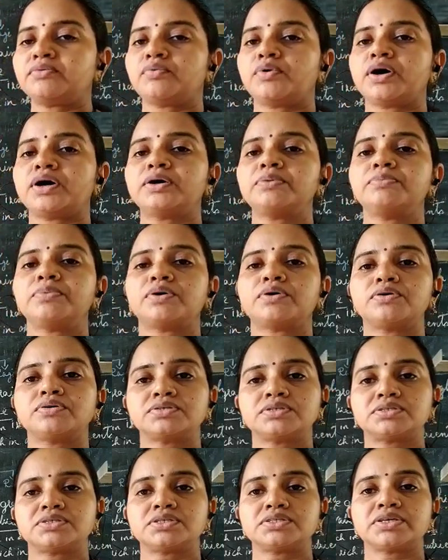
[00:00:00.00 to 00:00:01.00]
Why?
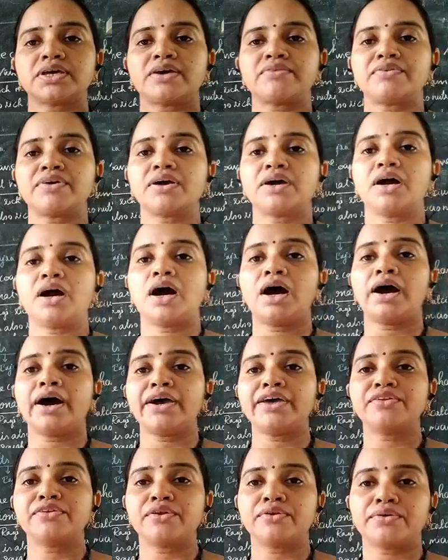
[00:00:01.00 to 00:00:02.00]
Because it is having a
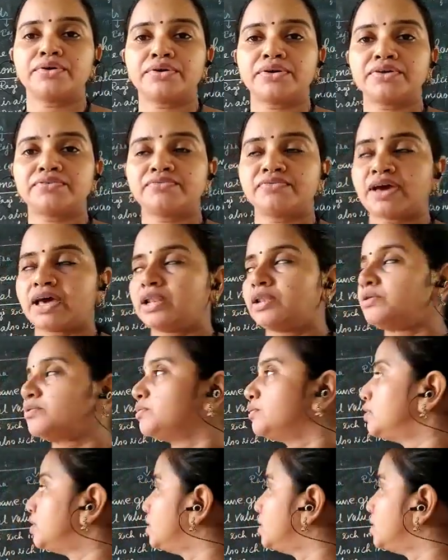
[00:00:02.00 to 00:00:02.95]
high nutritive value.